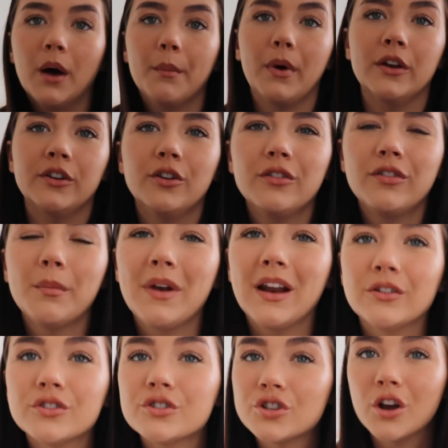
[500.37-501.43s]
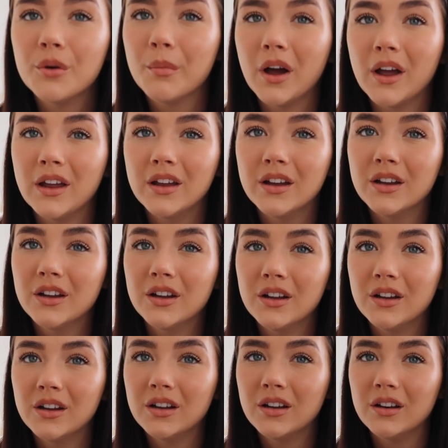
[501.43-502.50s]
I don't know if I'm allowed to show my
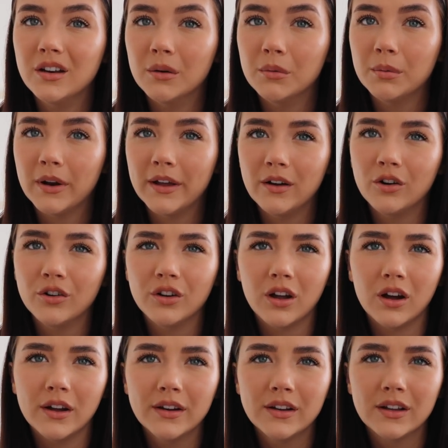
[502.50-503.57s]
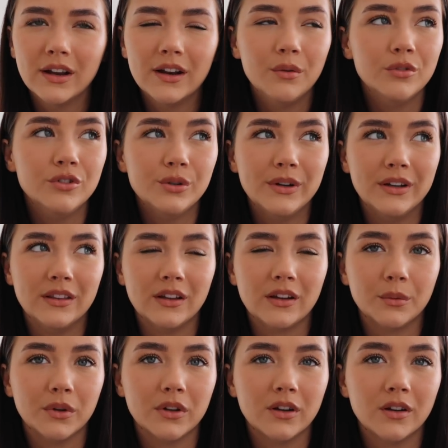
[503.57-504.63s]
number plate online. Can anyone do
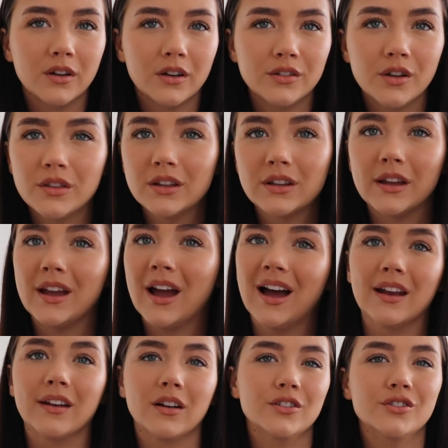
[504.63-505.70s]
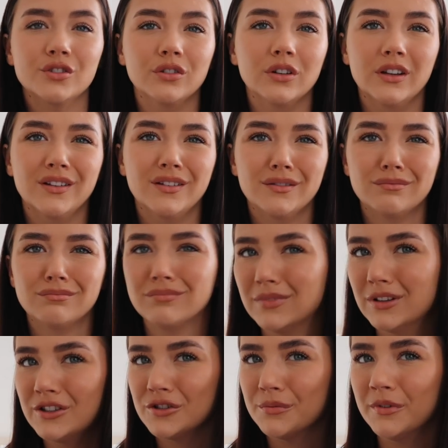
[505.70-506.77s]
anything with it? I don't think they can, but surely
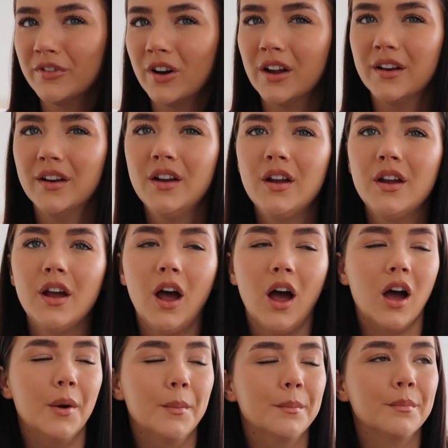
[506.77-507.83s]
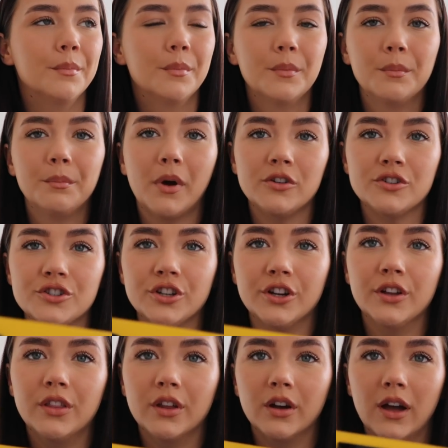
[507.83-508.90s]
it should be fine. But I'll just show
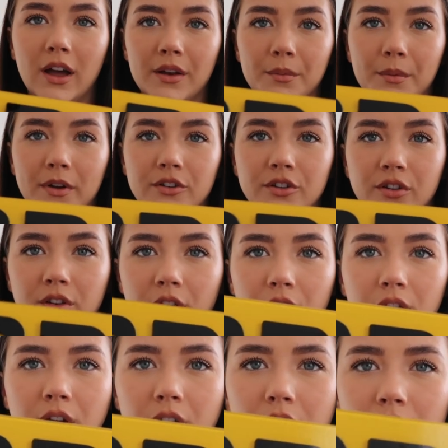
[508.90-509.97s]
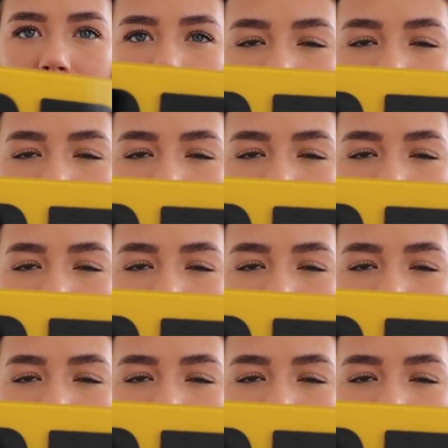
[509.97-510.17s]
you the end of it just so that